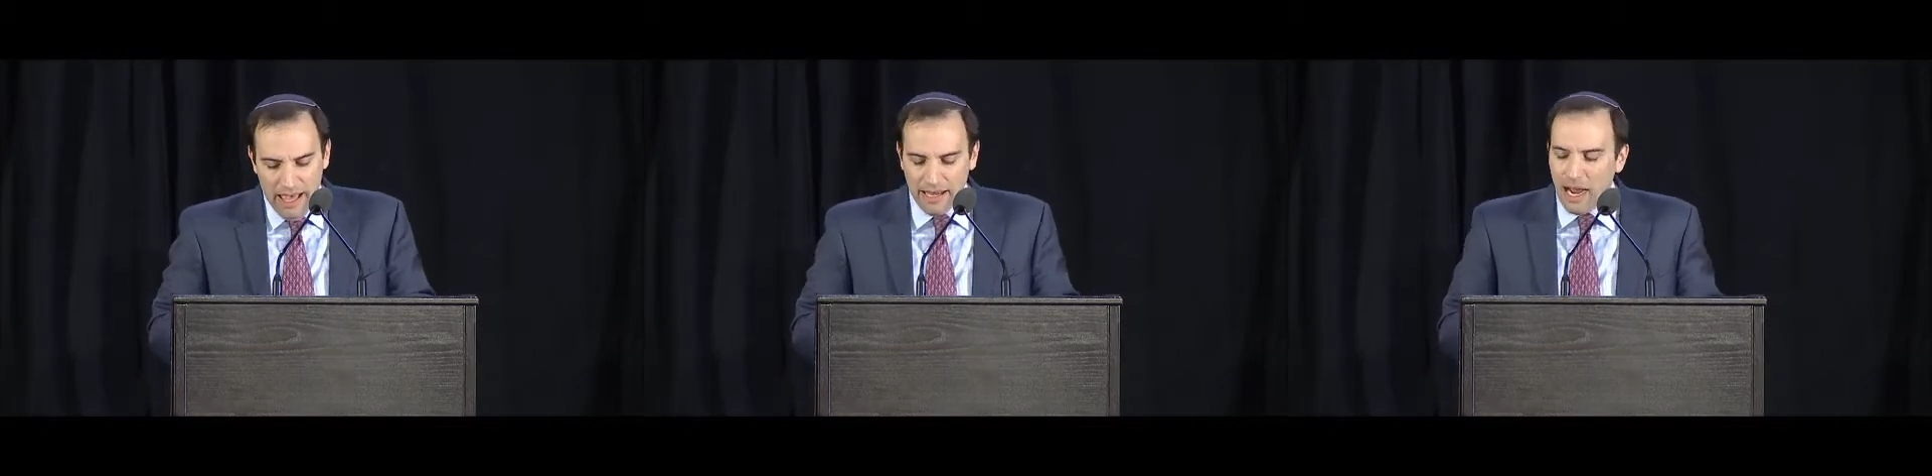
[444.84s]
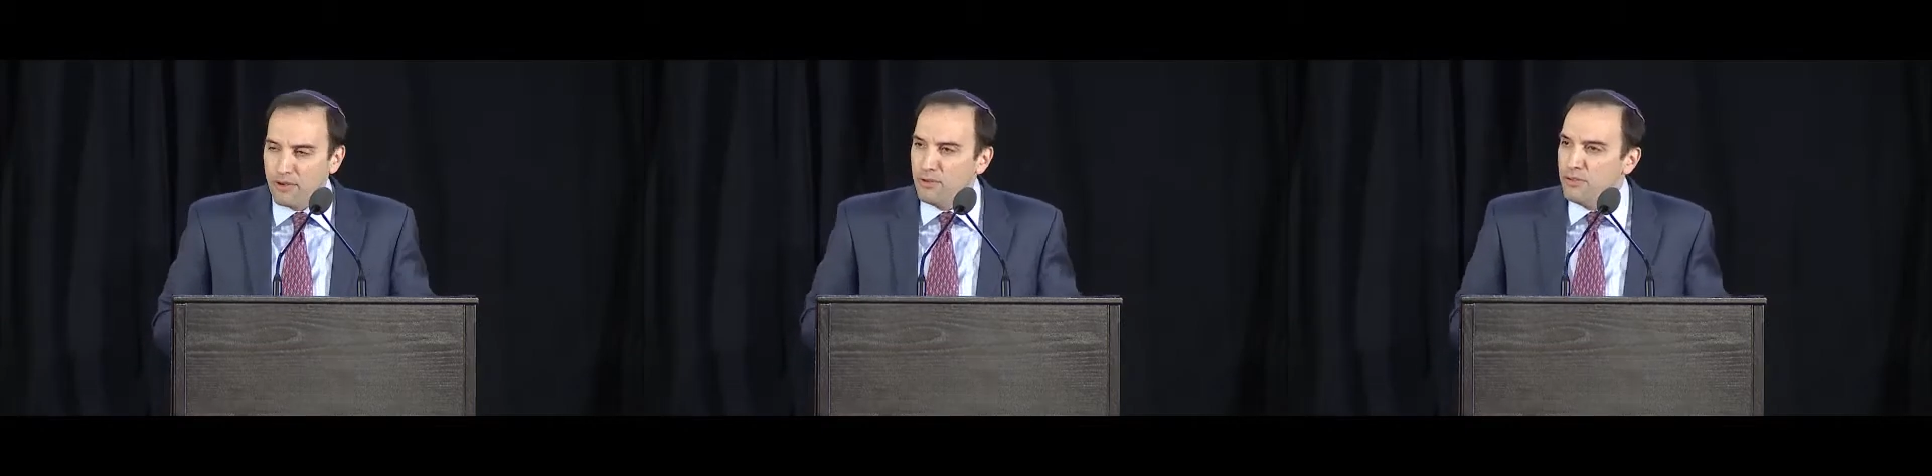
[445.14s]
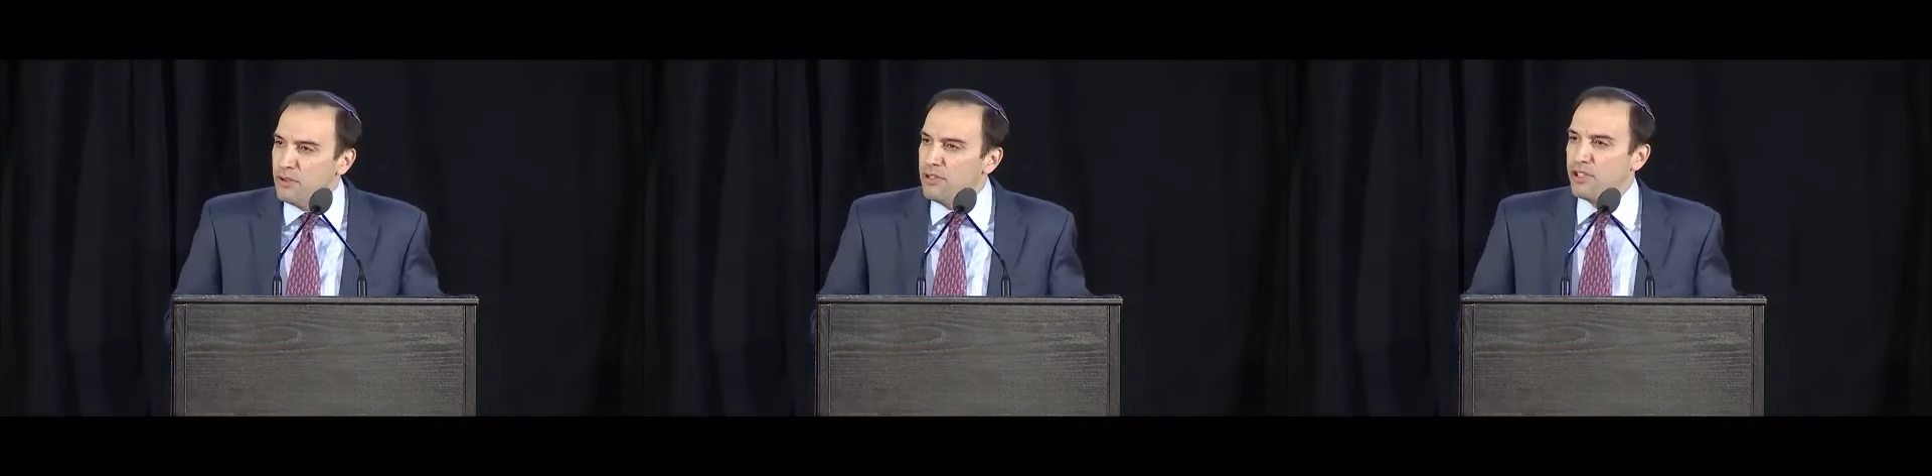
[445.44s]
and how you
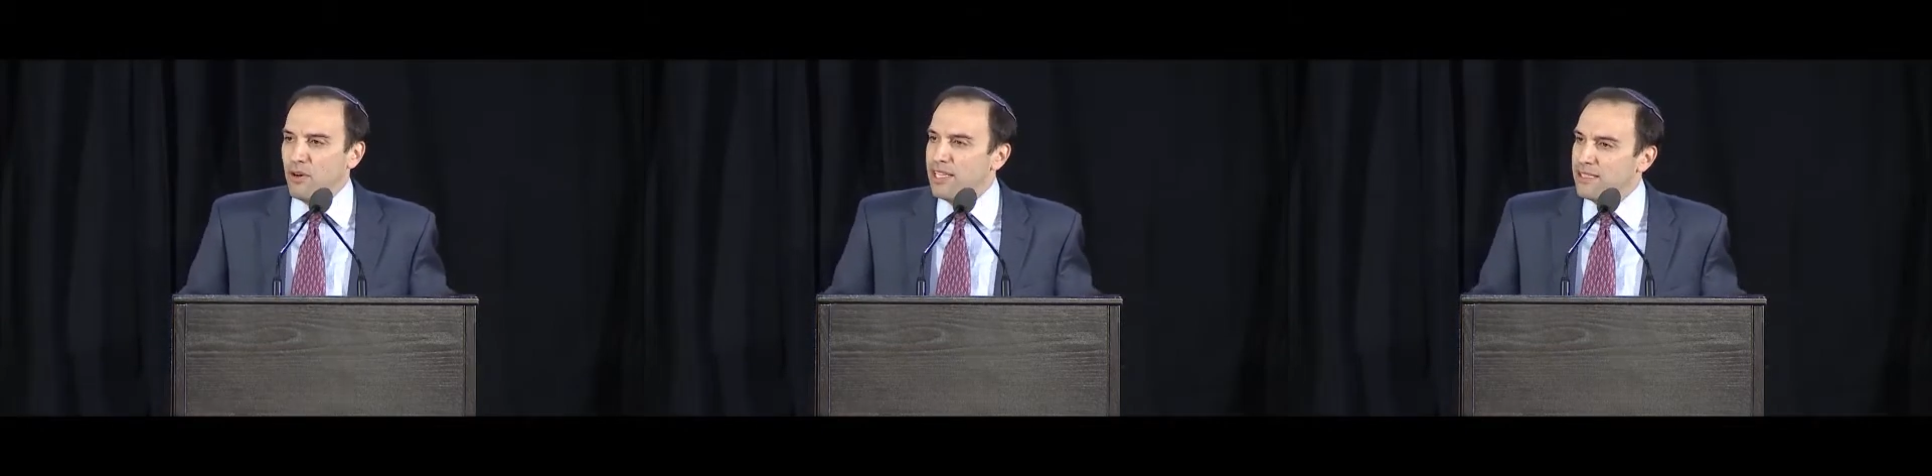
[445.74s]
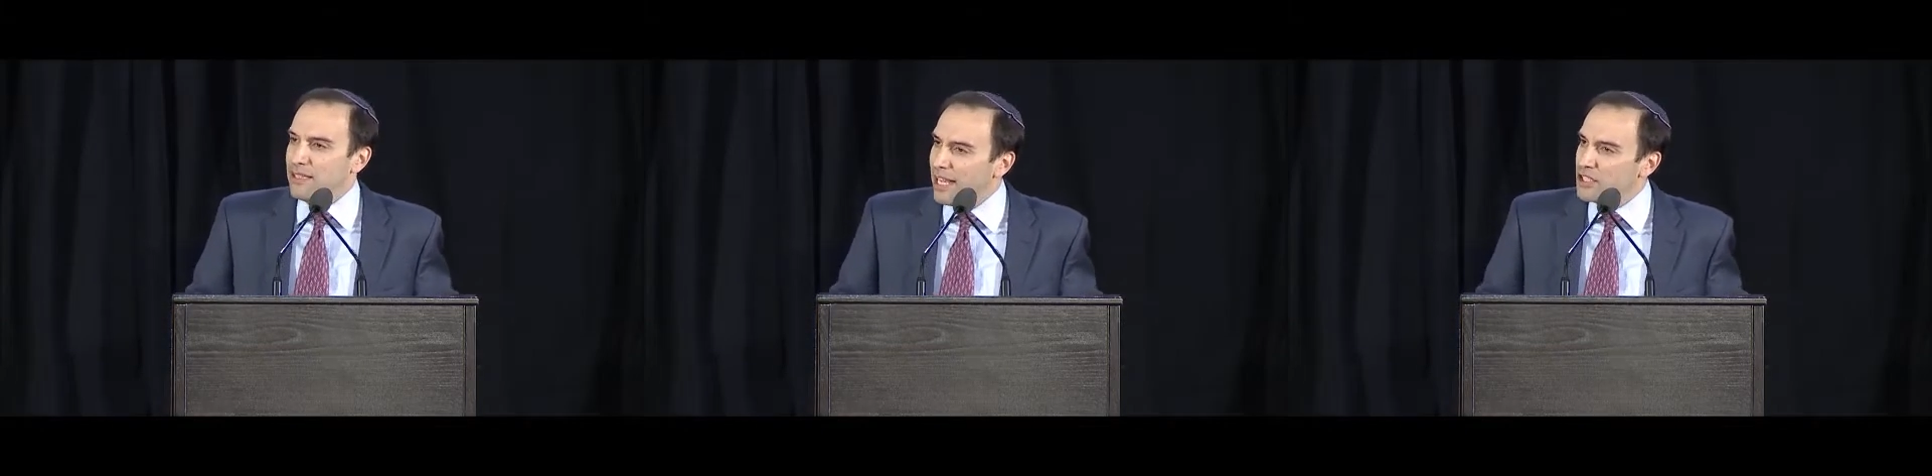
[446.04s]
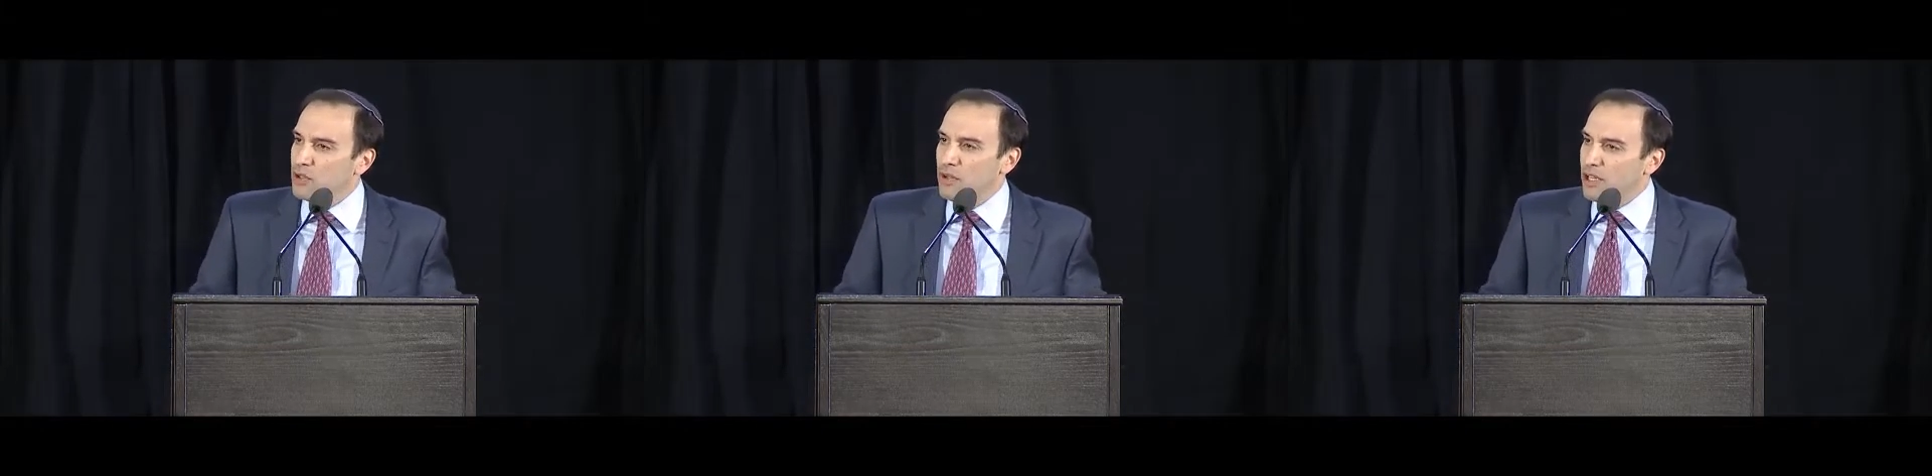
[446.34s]
use your
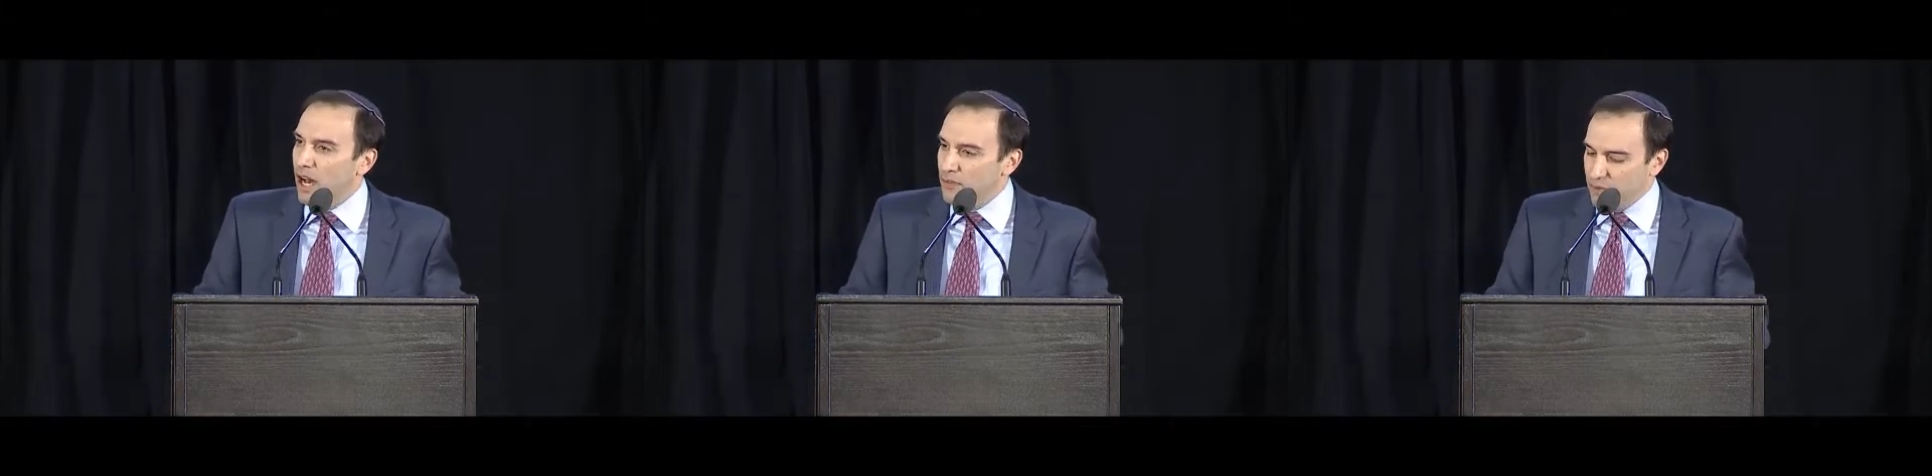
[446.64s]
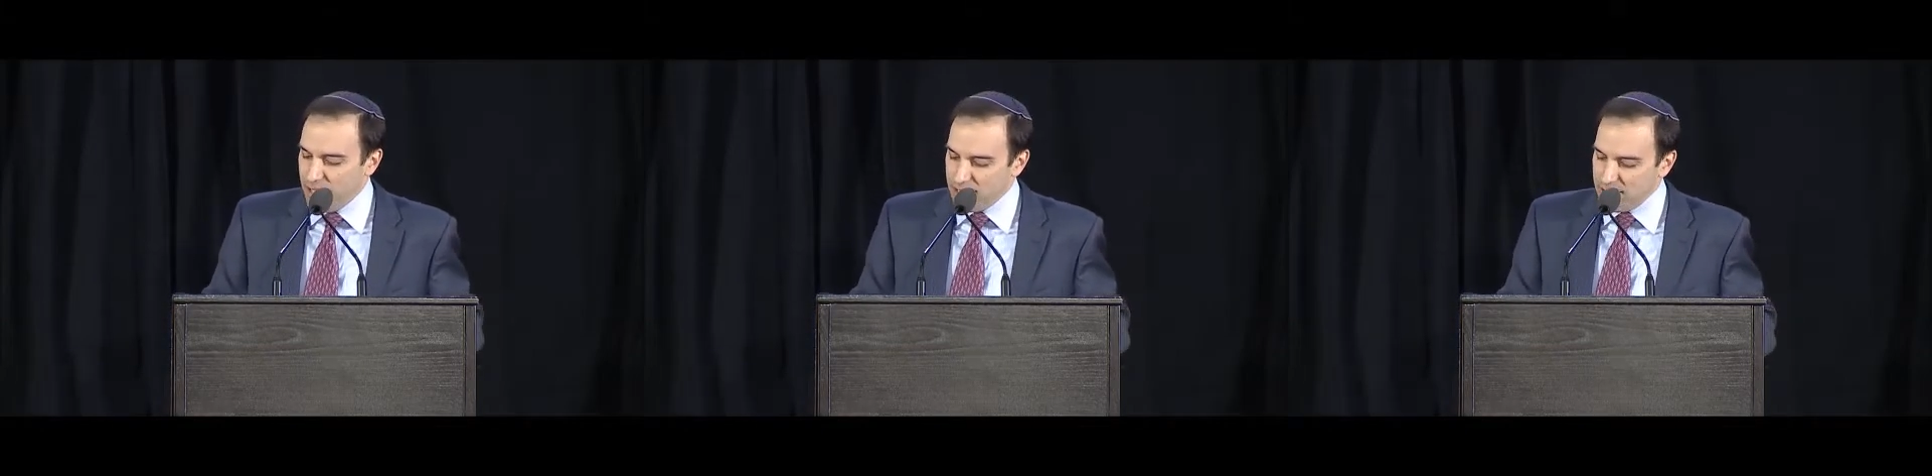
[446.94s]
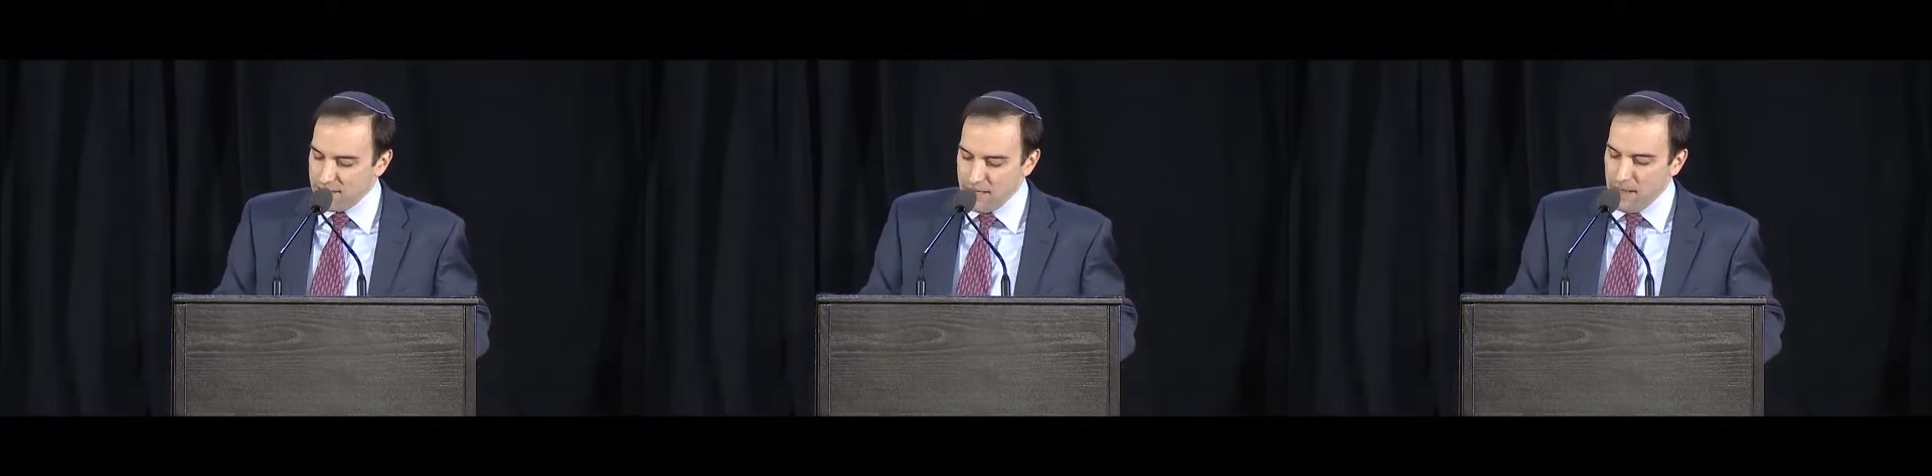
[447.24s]
intellectual
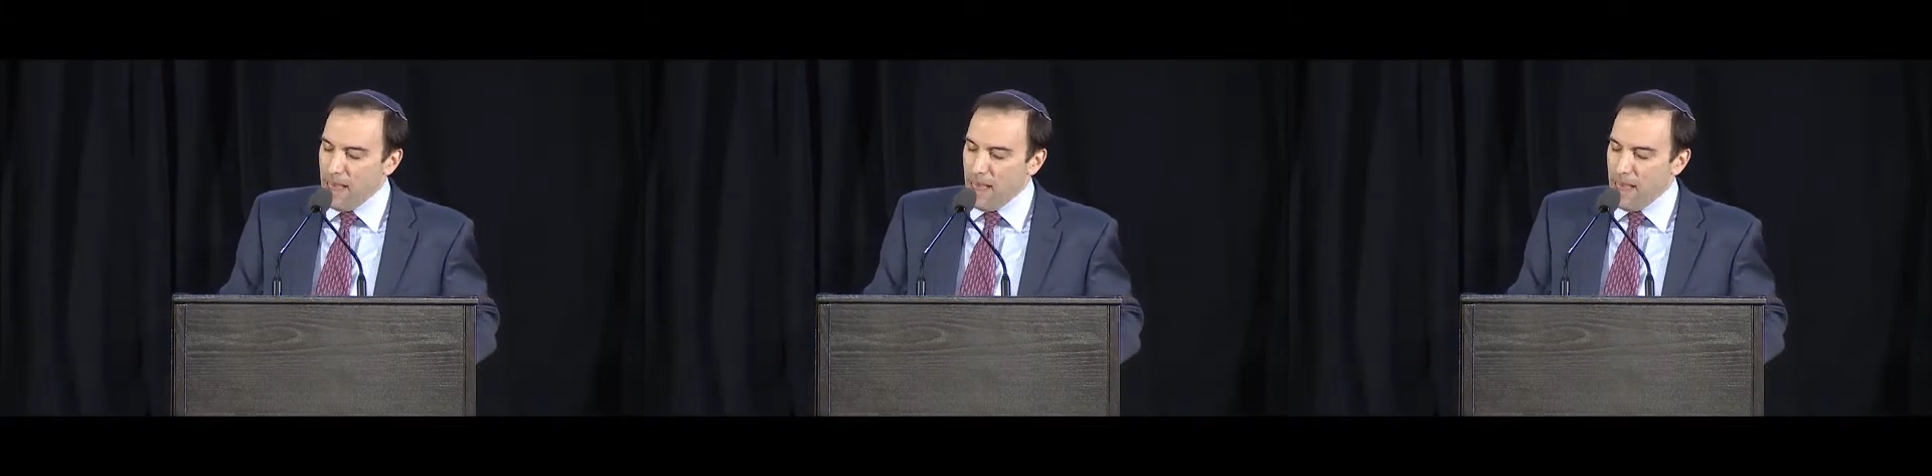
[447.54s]
confidence